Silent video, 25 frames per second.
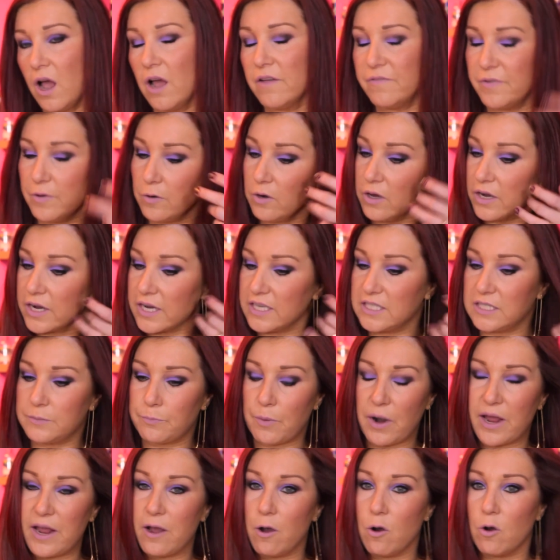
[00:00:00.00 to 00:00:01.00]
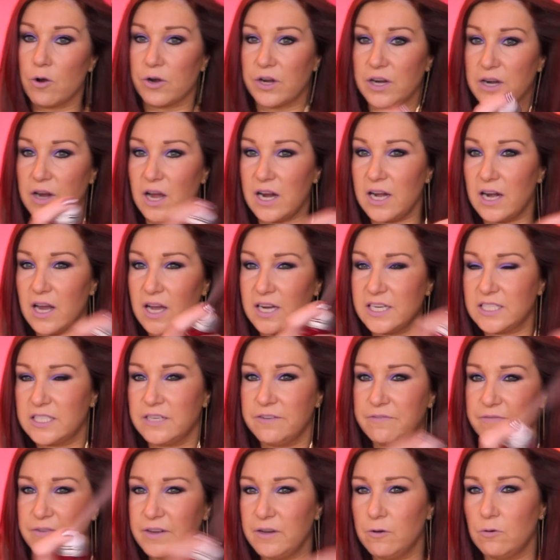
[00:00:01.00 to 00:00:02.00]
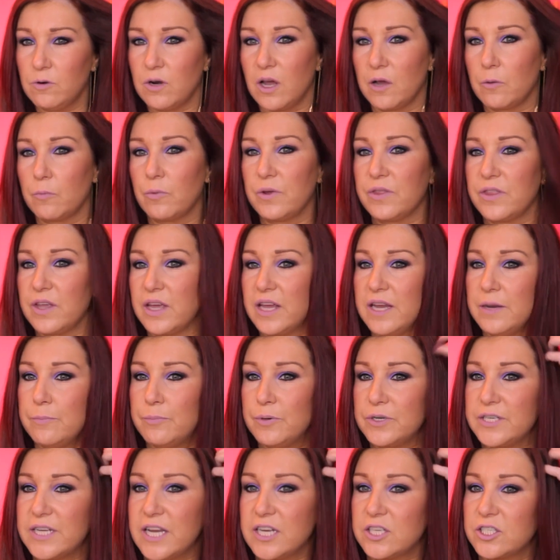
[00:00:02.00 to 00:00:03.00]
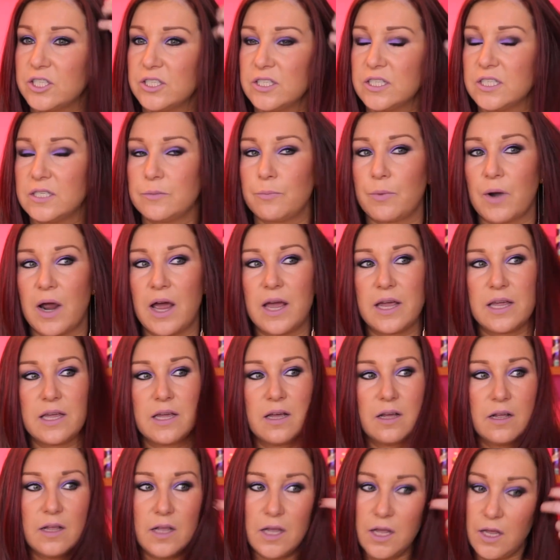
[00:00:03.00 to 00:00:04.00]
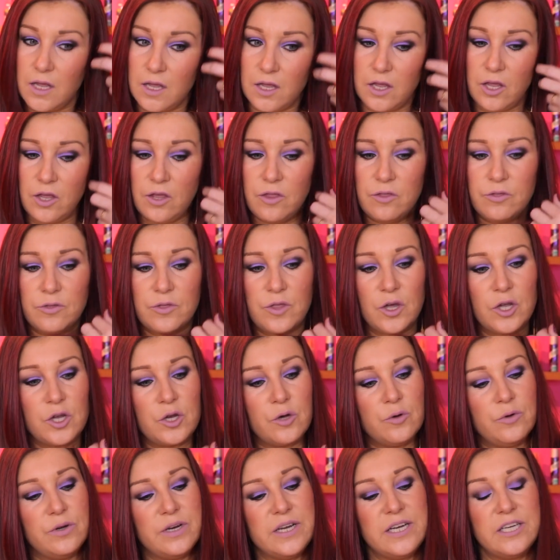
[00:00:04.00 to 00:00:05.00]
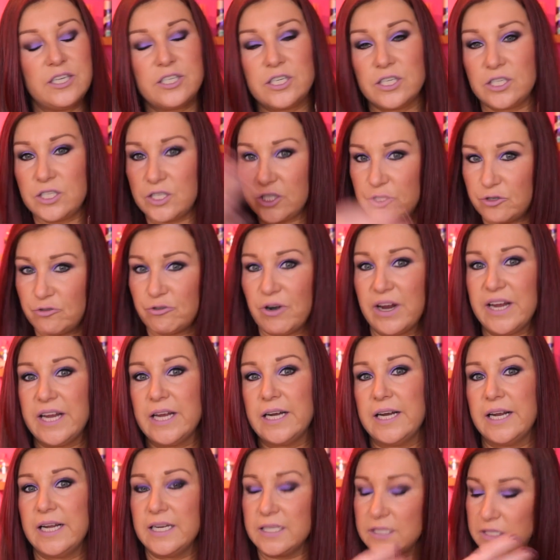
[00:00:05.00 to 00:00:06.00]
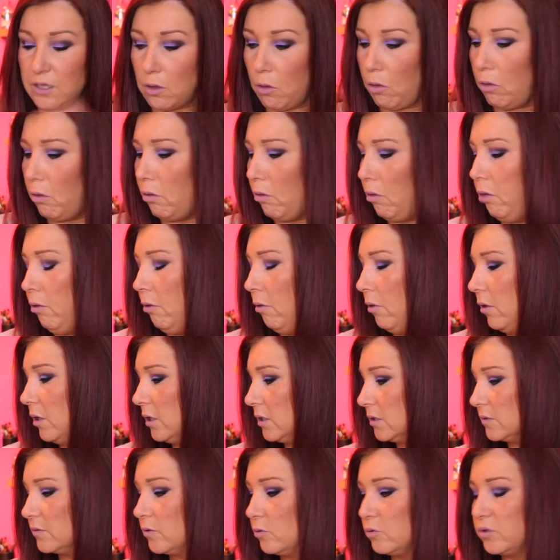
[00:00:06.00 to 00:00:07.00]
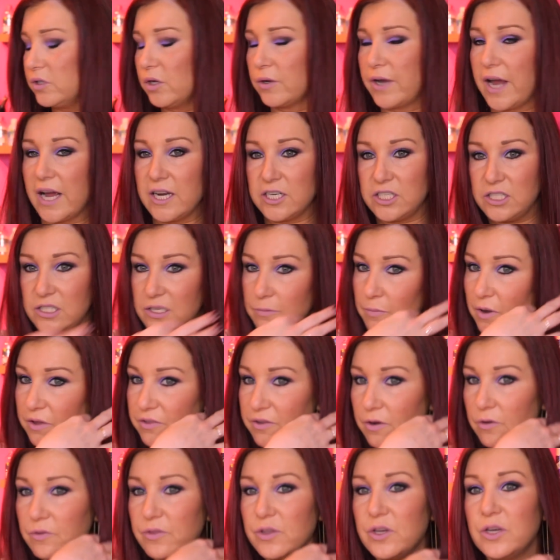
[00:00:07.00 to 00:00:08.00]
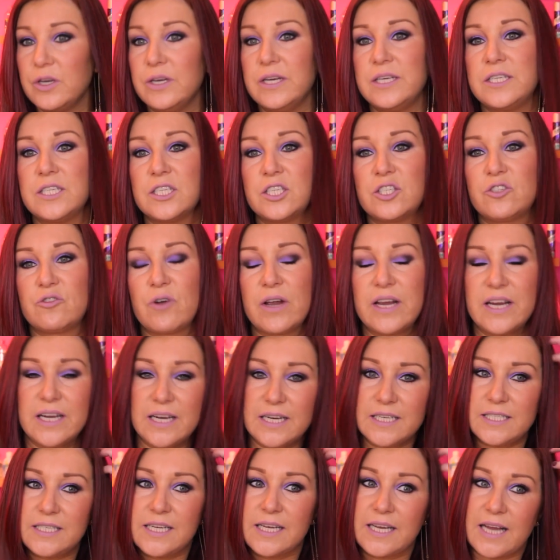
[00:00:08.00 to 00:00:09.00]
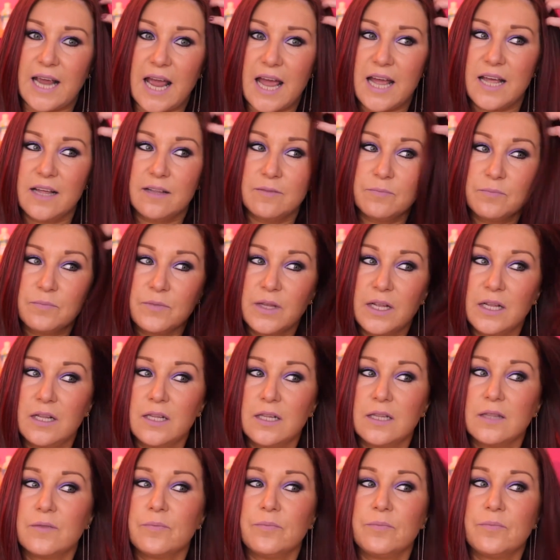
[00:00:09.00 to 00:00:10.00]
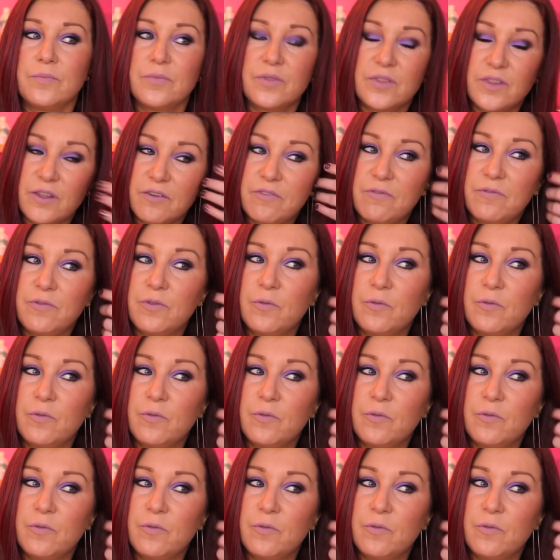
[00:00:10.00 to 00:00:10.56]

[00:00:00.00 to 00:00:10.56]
I feel like I spray it on, and I like to feel like with the heat protection spray that you need to straighten it, also catches in my throat, that you need to straighten it to get the